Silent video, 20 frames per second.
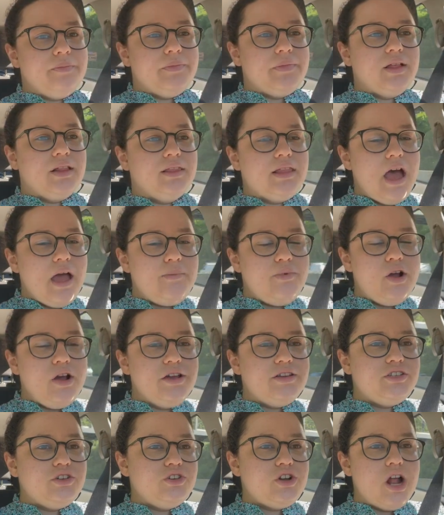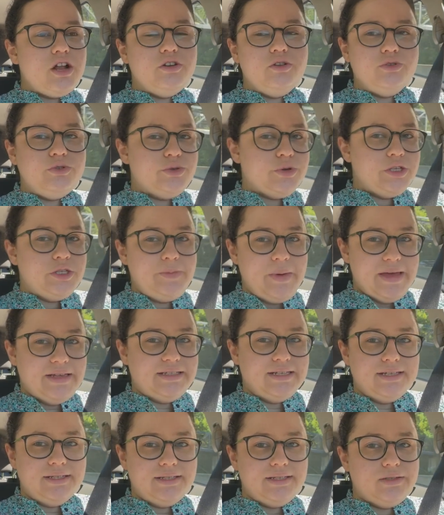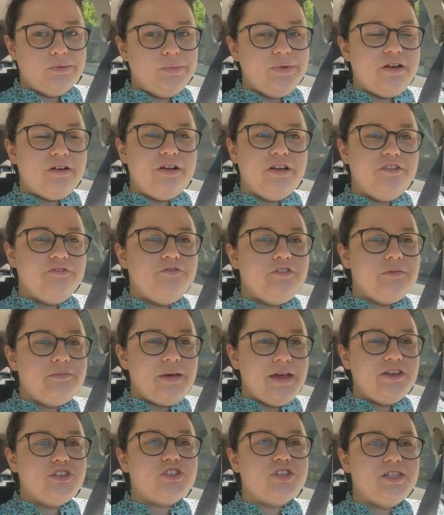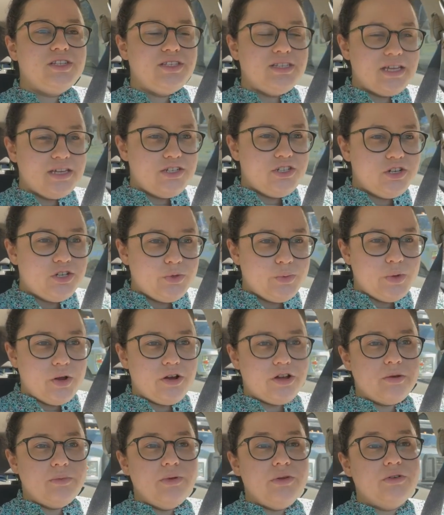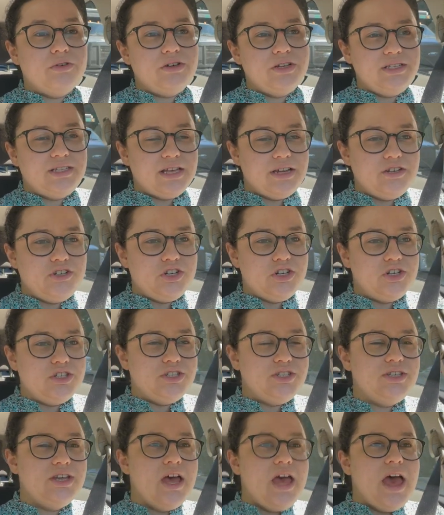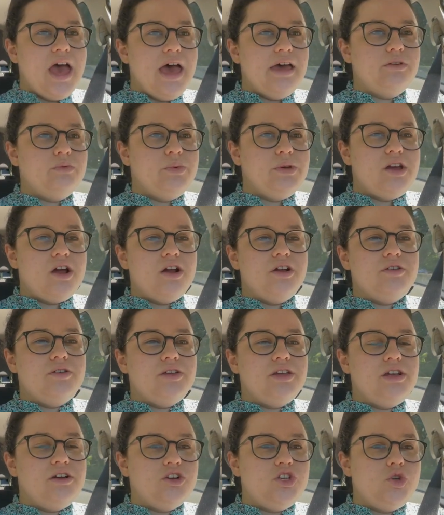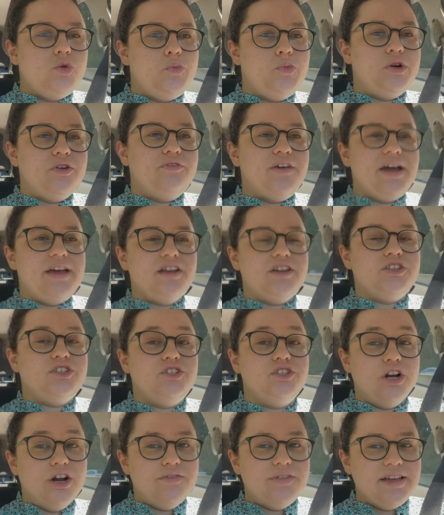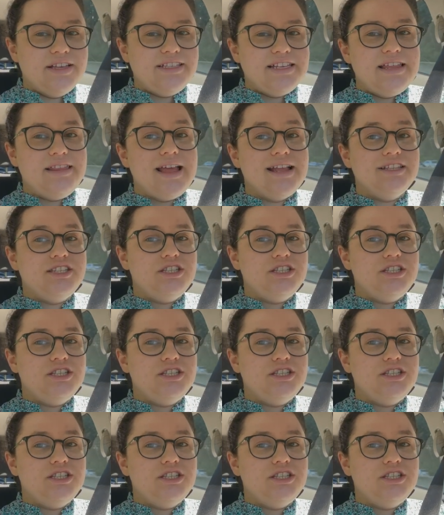libraries are not neutral spaces. We are information centers, we are community centers, and we are here to provide a service. And that